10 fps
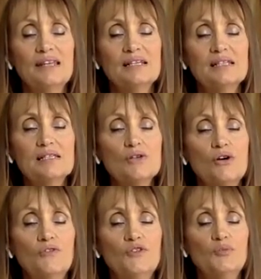and that
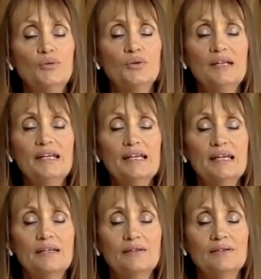soft pulling
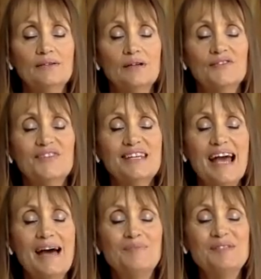in of
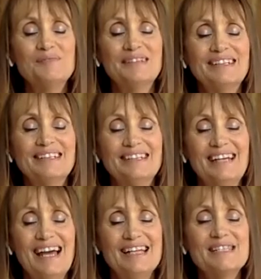the abdomen
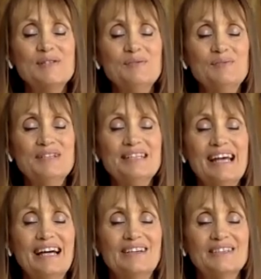as you
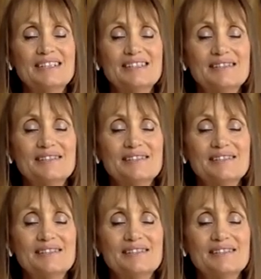breathe out.